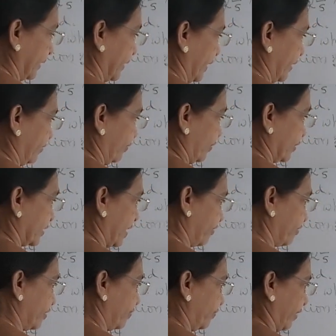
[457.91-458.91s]
Therefore,
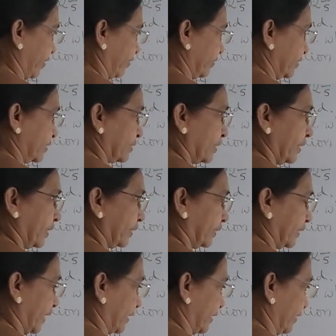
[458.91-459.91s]
7 5s
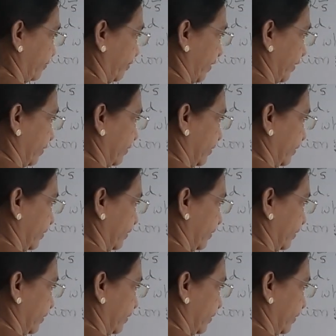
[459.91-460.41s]
35.